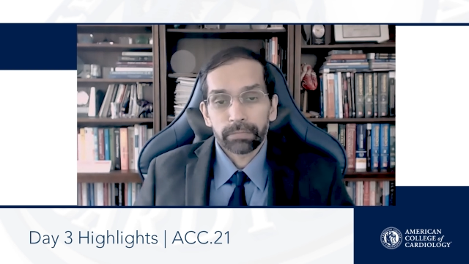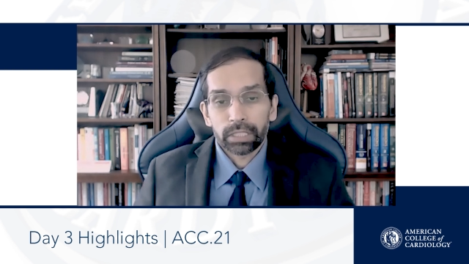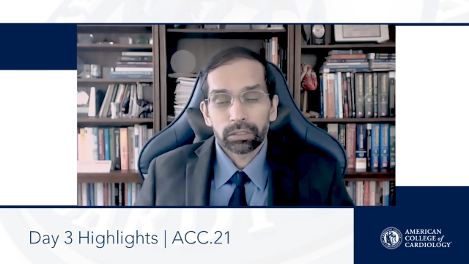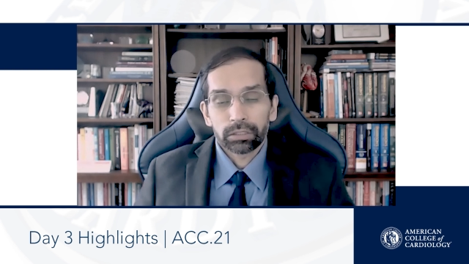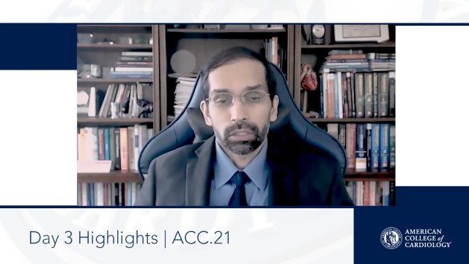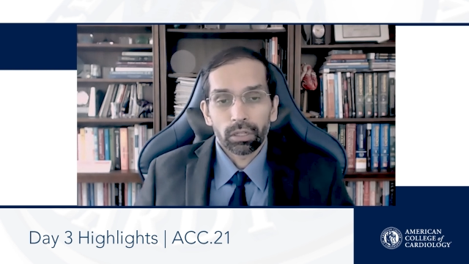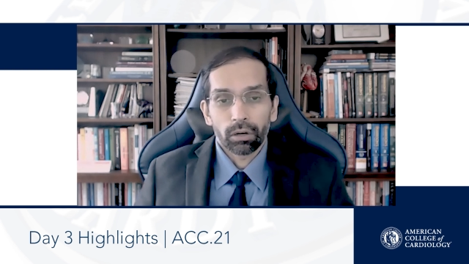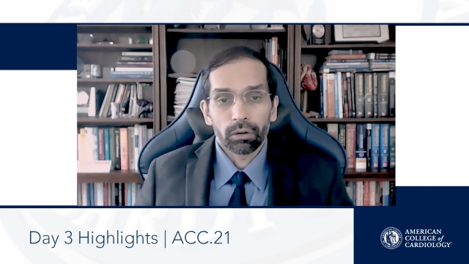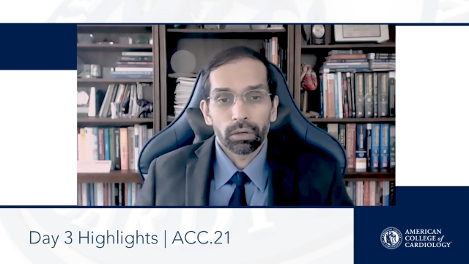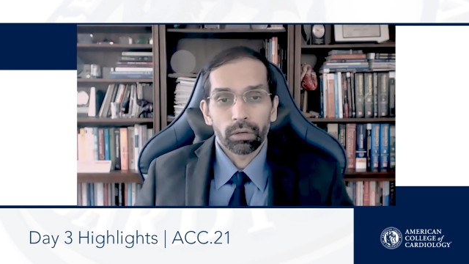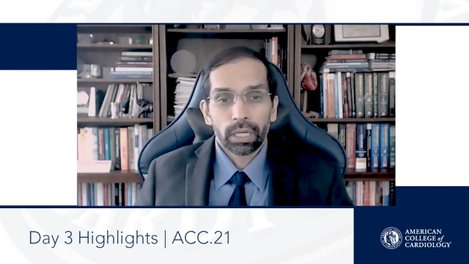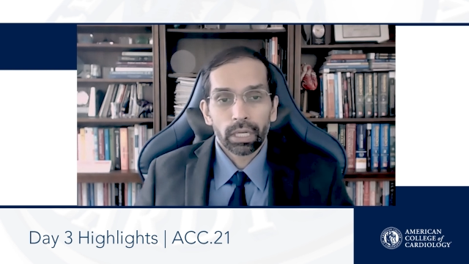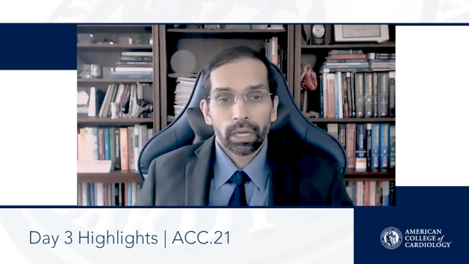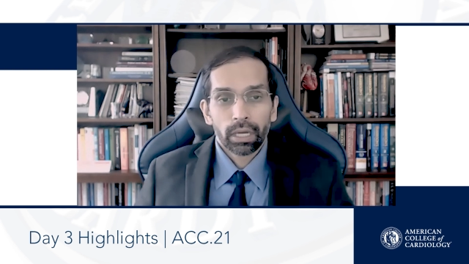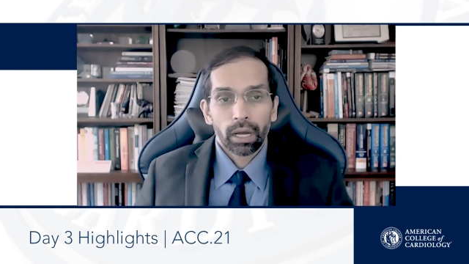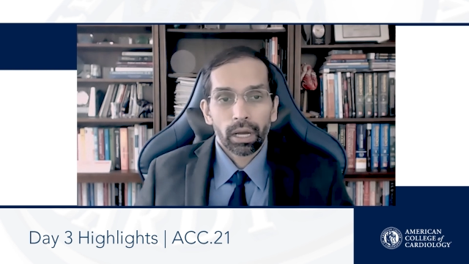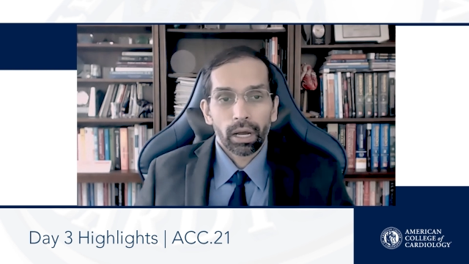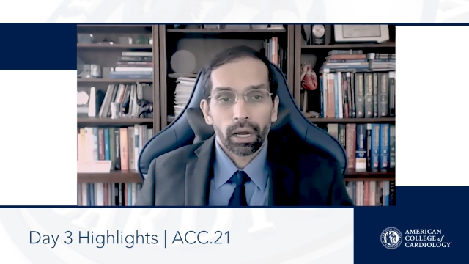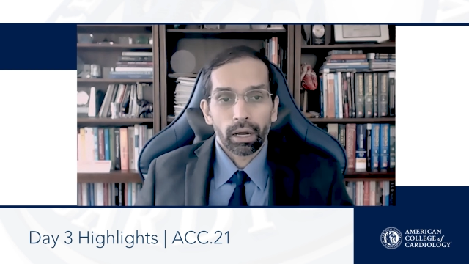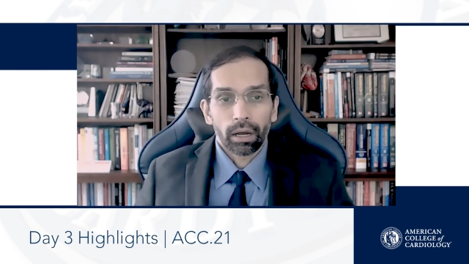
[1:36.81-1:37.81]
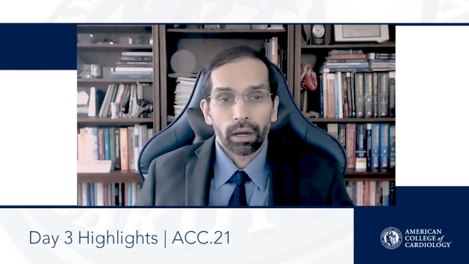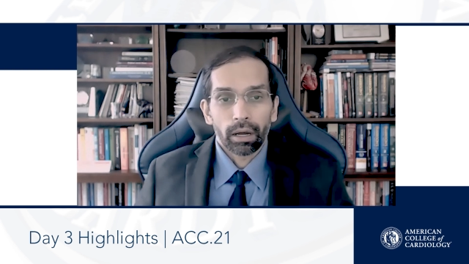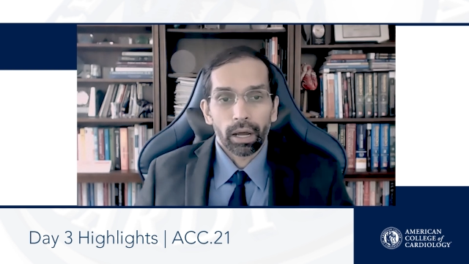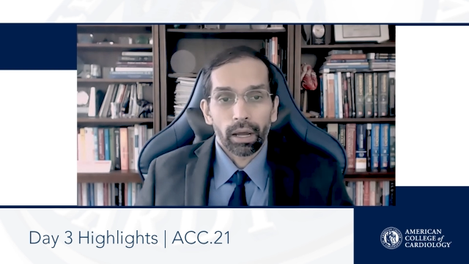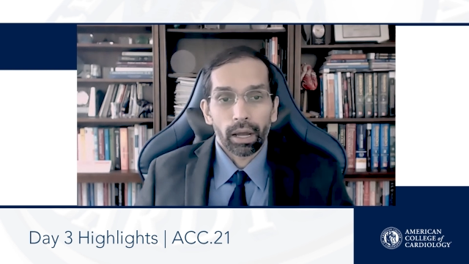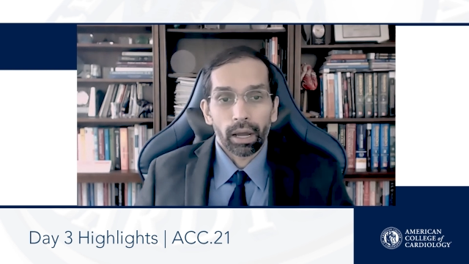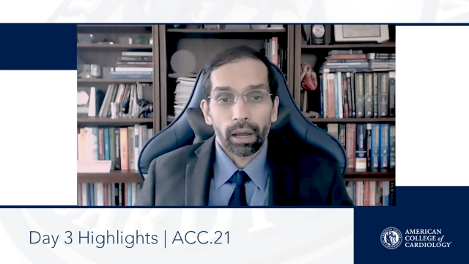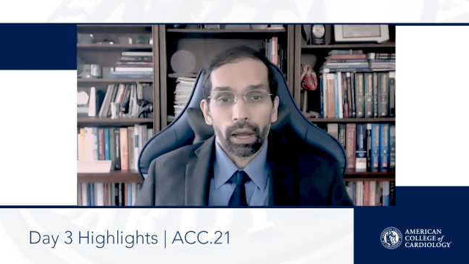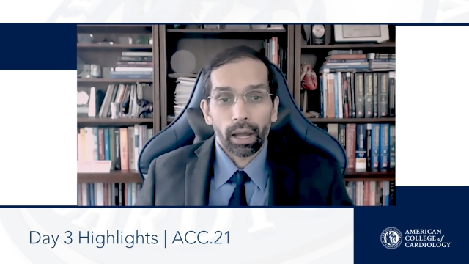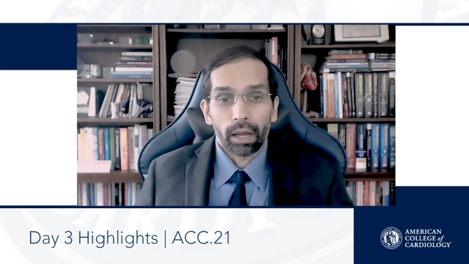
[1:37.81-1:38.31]
So
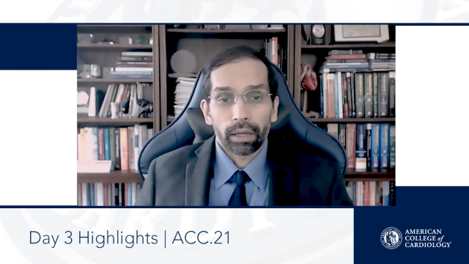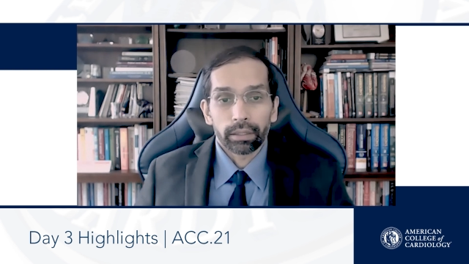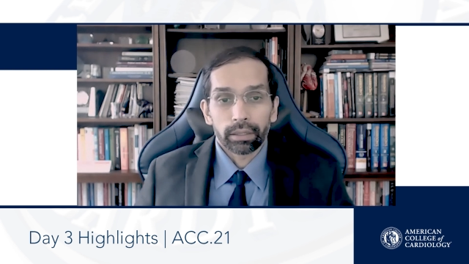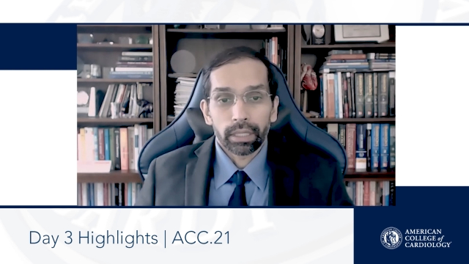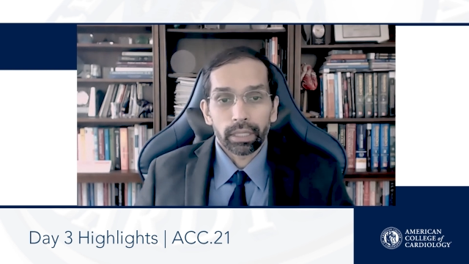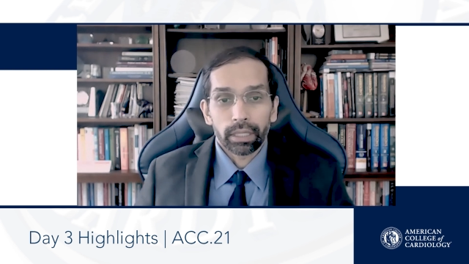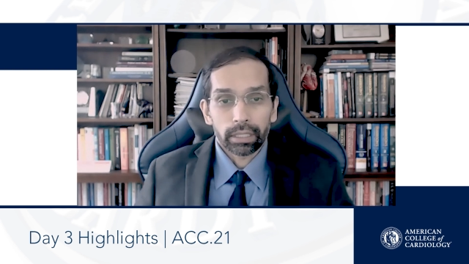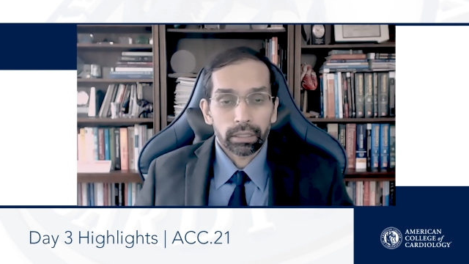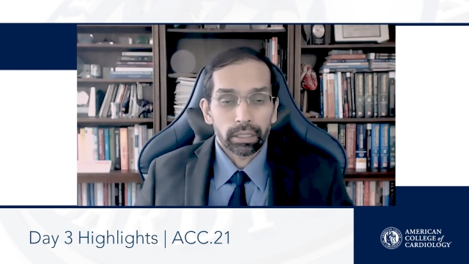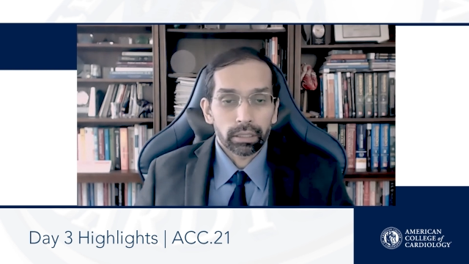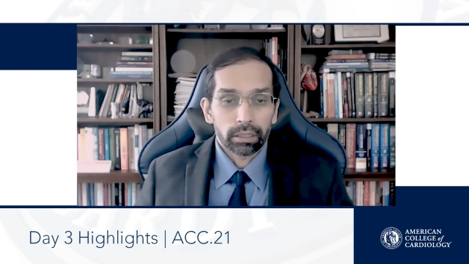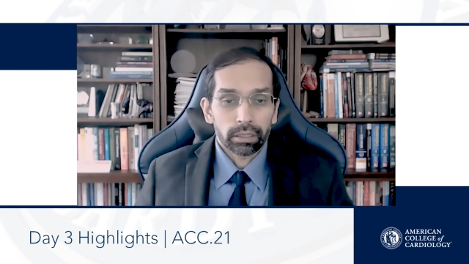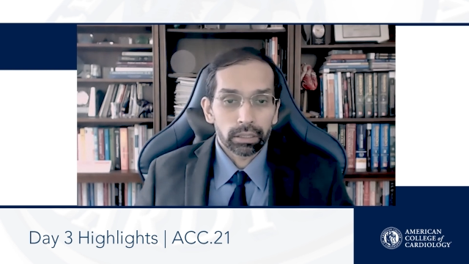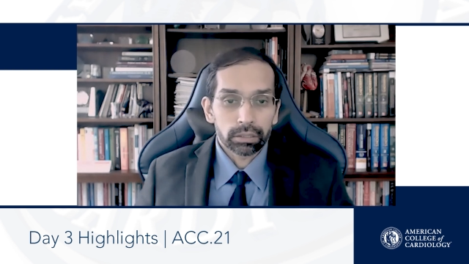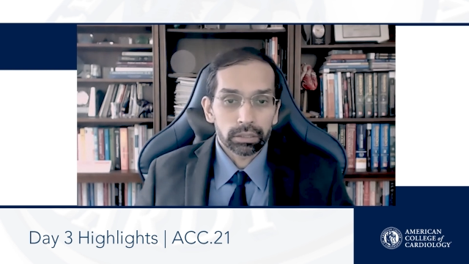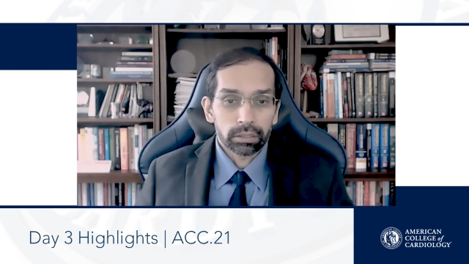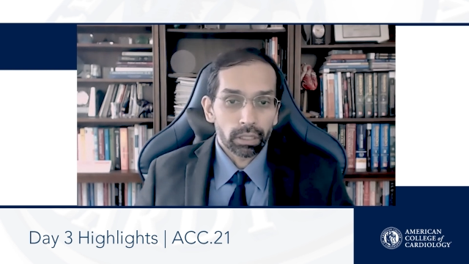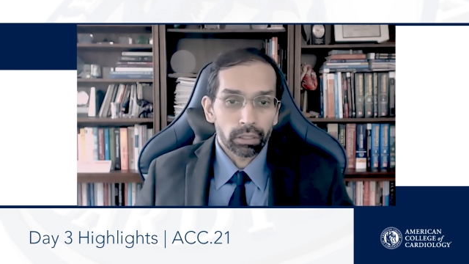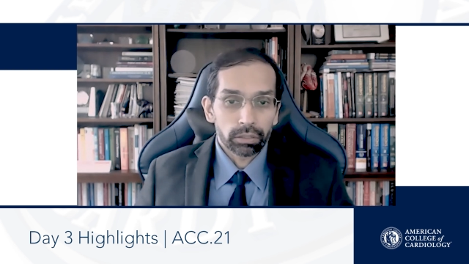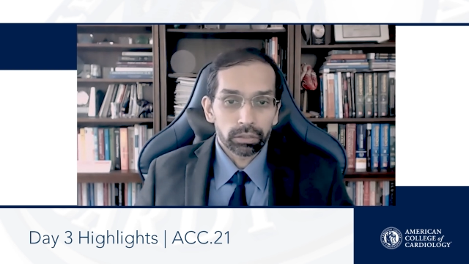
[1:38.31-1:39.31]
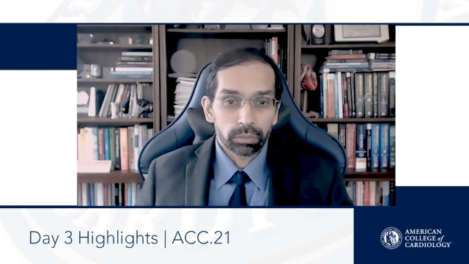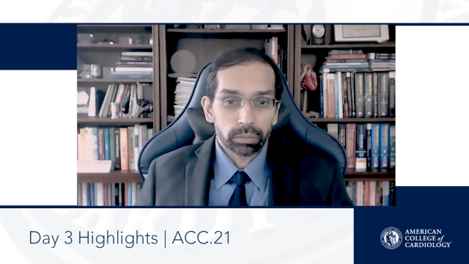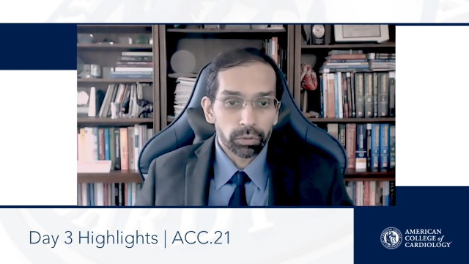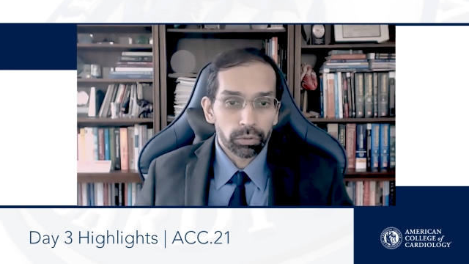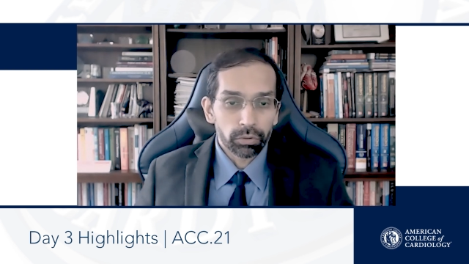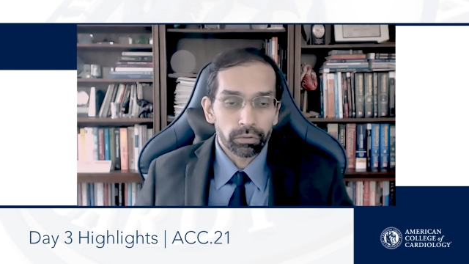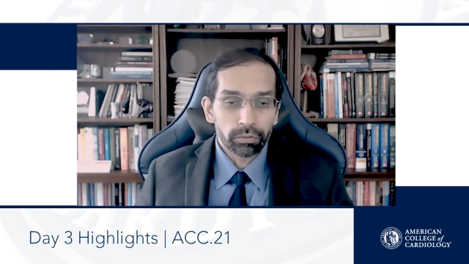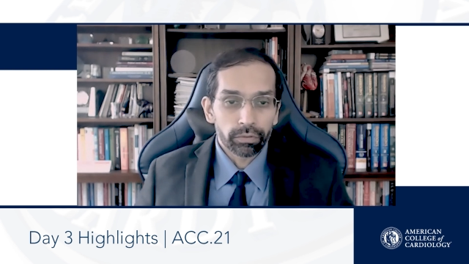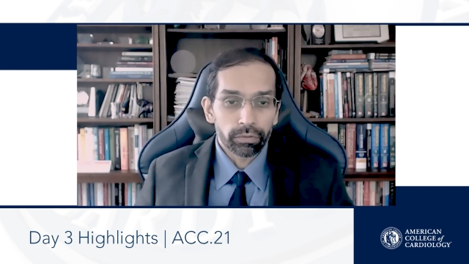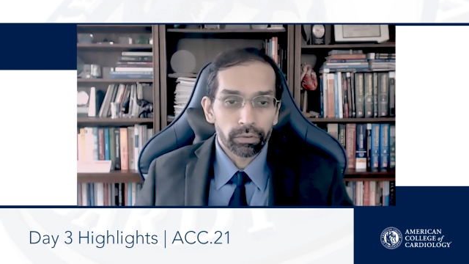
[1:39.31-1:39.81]
uh, I think that this does
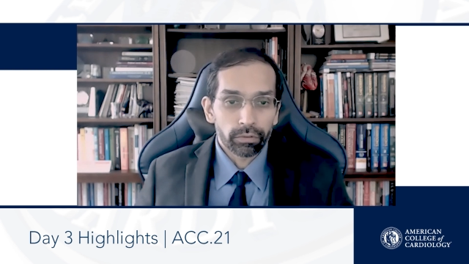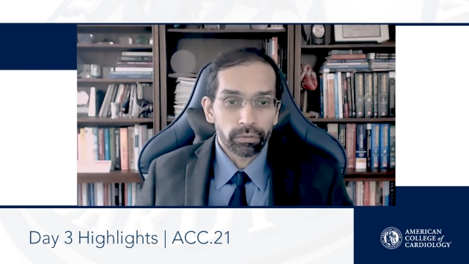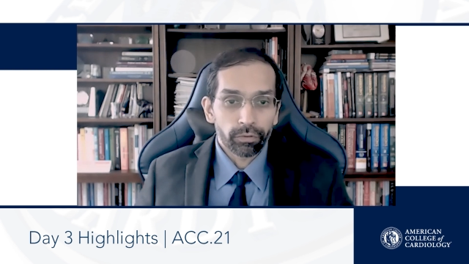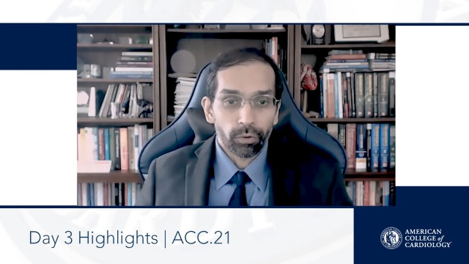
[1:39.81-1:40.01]
move